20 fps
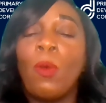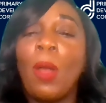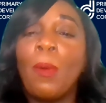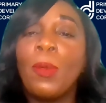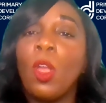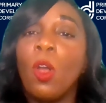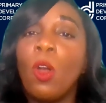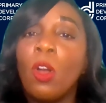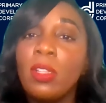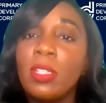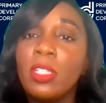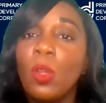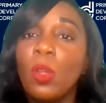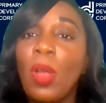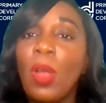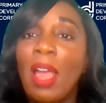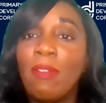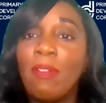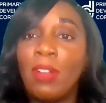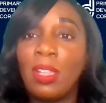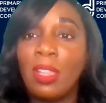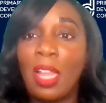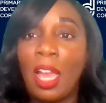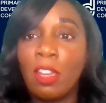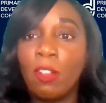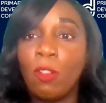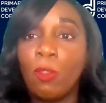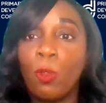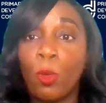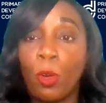while we also have a
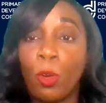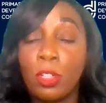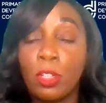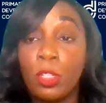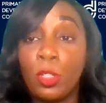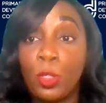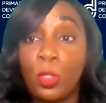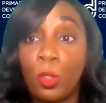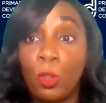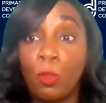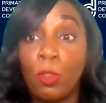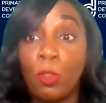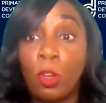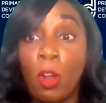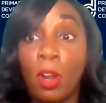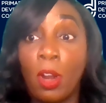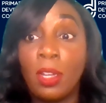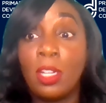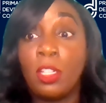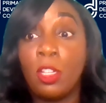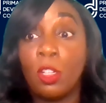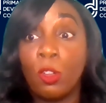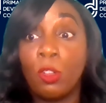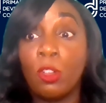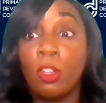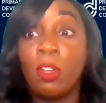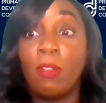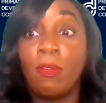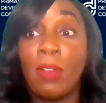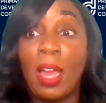lot of work to do regarding
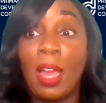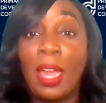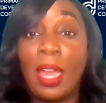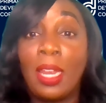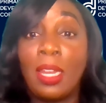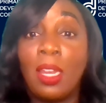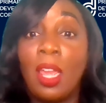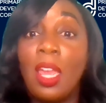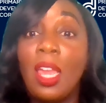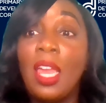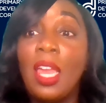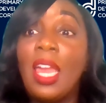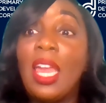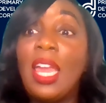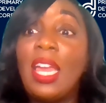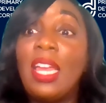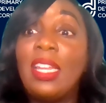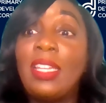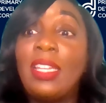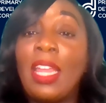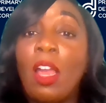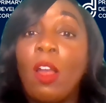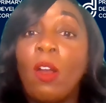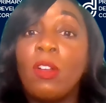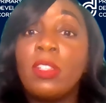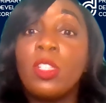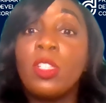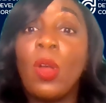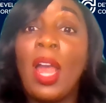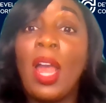digital divide that
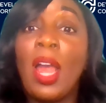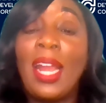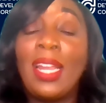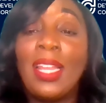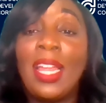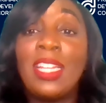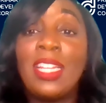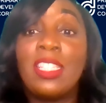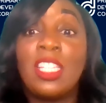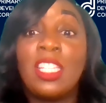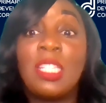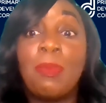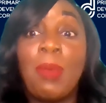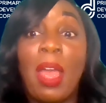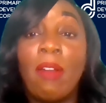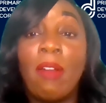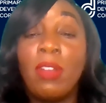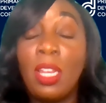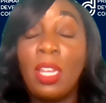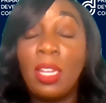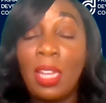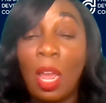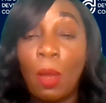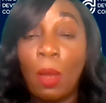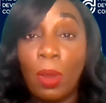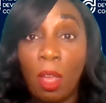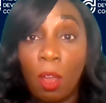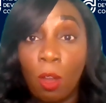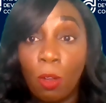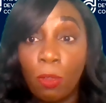also highlights the disparity in
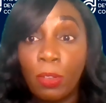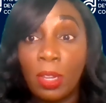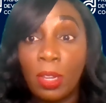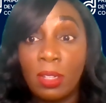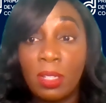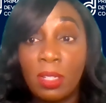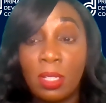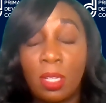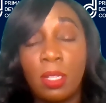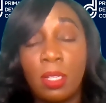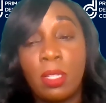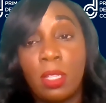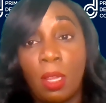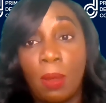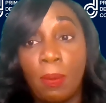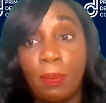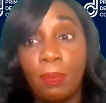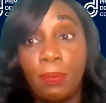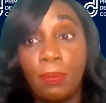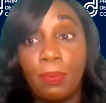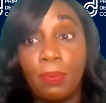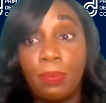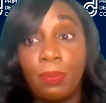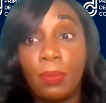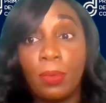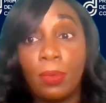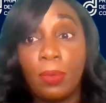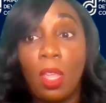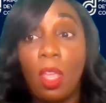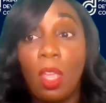our healthcare system,
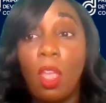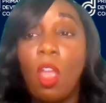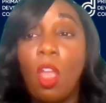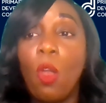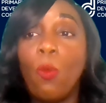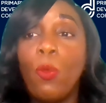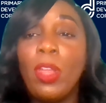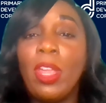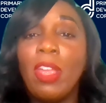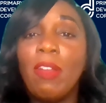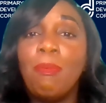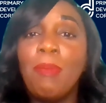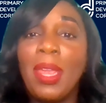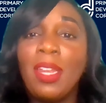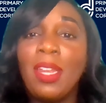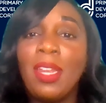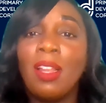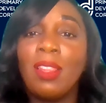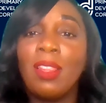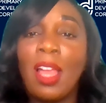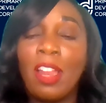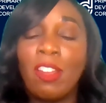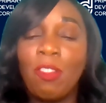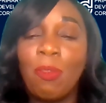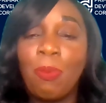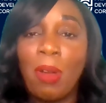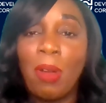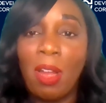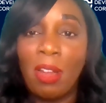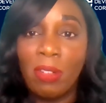we have made a lot
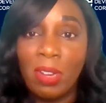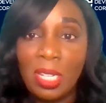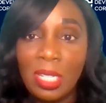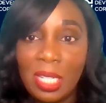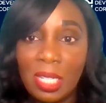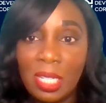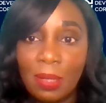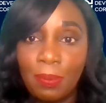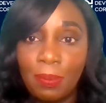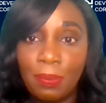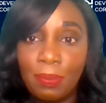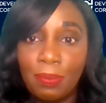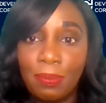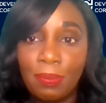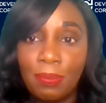of progress.